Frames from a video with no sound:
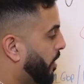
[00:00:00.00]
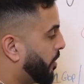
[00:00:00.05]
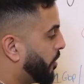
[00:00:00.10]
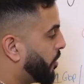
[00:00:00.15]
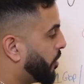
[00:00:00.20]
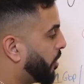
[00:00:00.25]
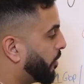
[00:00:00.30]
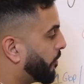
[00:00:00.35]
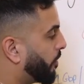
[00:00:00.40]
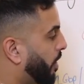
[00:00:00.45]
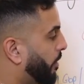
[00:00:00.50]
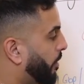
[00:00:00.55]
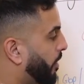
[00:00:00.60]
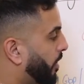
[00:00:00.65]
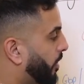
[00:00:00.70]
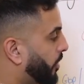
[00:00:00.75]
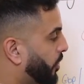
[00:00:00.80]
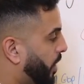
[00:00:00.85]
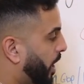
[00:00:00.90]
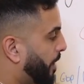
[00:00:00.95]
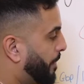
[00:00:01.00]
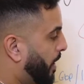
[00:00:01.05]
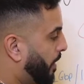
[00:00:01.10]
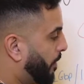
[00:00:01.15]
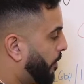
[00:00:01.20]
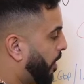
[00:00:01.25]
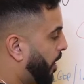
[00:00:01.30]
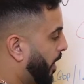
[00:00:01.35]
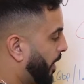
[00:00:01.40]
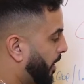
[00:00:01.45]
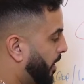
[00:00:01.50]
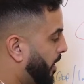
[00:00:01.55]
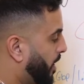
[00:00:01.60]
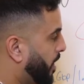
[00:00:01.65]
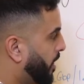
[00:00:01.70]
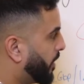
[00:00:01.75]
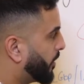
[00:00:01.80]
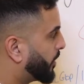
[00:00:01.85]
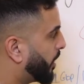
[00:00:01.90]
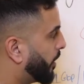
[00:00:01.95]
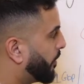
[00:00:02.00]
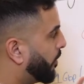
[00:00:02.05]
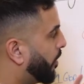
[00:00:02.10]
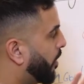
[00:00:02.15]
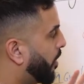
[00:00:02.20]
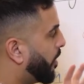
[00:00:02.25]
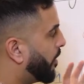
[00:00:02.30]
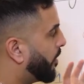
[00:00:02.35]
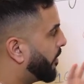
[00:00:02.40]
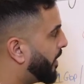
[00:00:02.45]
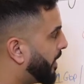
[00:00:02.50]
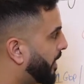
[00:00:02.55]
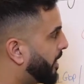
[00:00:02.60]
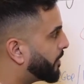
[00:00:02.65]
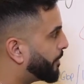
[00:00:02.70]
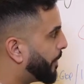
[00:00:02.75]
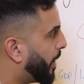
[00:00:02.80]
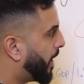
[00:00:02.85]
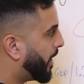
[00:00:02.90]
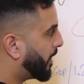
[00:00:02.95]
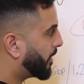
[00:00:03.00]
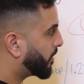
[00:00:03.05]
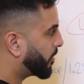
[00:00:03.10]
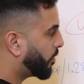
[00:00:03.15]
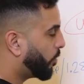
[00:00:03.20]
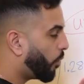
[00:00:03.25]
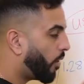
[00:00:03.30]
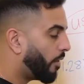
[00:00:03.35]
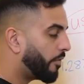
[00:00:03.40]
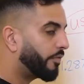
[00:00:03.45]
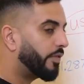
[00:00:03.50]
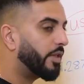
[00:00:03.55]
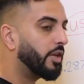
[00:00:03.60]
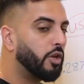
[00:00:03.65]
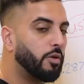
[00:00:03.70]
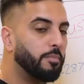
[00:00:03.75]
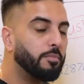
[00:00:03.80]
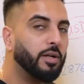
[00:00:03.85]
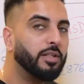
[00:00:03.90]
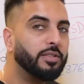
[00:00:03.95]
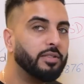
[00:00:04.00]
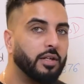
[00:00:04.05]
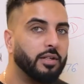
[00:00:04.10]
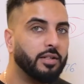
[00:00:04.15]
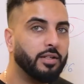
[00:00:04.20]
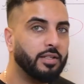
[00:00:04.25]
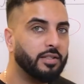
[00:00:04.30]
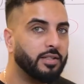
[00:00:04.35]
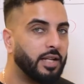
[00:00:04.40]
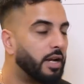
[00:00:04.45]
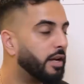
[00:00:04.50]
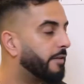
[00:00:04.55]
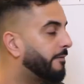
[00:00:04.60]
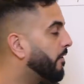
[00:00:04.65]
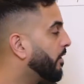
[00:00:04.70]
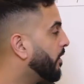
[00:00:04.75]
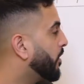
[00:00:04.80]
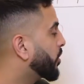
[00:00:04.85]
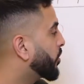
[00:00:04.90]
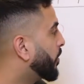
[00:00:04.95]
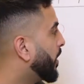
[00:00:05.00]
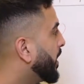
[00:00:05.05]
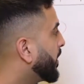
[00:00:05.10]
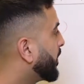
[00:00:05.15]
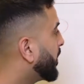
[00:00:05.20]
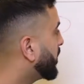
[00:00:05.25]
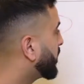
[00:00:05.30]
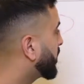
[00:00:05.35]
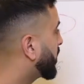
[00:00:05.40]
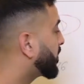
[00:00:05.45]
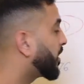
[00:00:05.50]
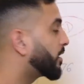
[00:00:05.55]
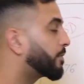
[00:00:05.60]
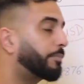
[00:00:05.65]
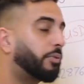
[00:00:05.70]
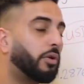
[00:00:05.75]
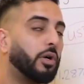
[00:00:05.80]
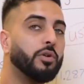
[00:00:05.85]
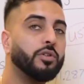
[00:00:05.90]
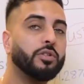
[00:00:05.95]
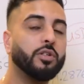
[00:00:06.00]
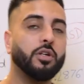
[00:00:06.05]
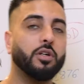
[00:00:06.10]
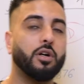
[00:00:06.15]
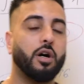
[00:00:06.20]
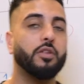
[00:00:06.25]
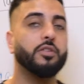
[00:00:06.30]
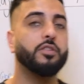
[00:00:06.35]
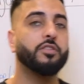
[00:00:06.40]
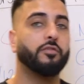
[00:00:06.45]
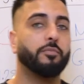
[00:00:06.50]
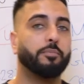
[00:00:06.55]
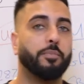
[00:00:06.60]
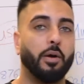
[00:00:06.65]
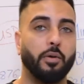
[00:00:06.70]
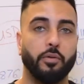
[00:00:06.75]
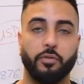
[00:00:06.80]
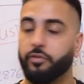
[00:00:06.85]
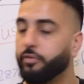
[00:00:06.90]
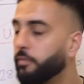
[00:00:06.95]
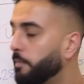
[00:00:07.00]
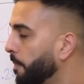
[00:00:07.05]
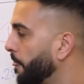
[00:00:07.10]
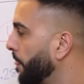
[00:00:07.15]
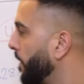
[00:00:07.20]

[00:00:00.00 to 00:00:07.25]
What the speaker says: Euro, JPY. So these pairs, one thing you must understand if you're going to trade these, because there's pros and cons of both.